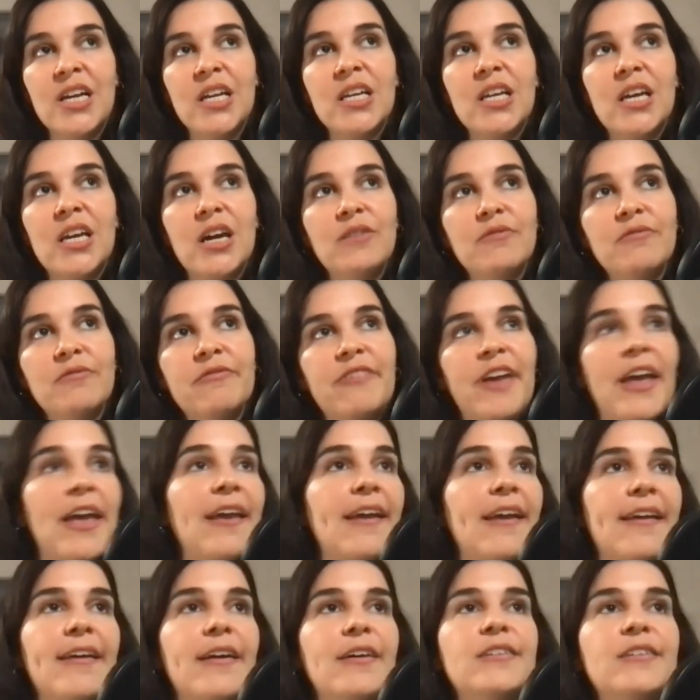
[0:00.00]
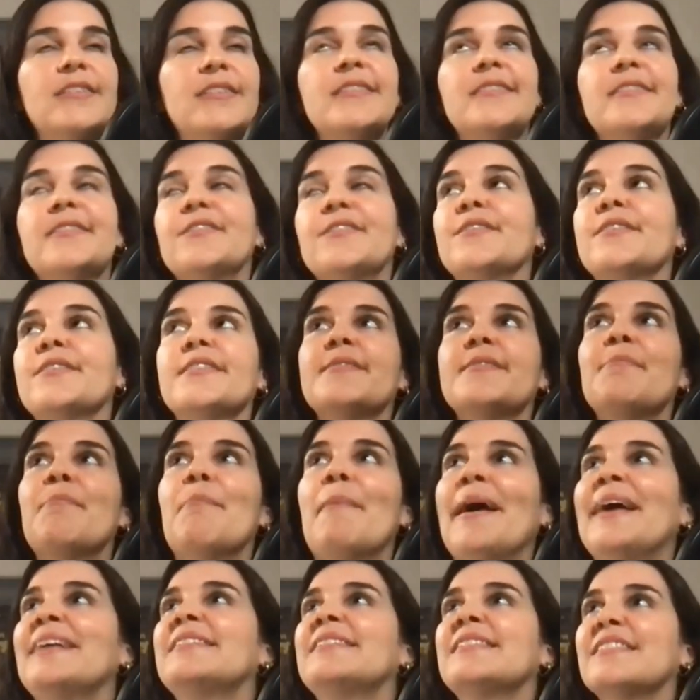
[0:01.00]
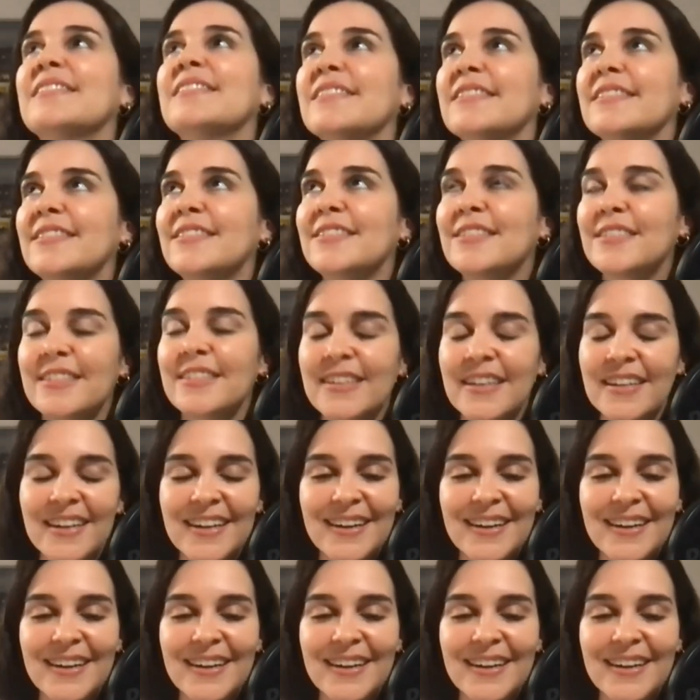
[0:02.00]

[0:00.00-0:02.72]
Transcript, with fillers: convey a certain message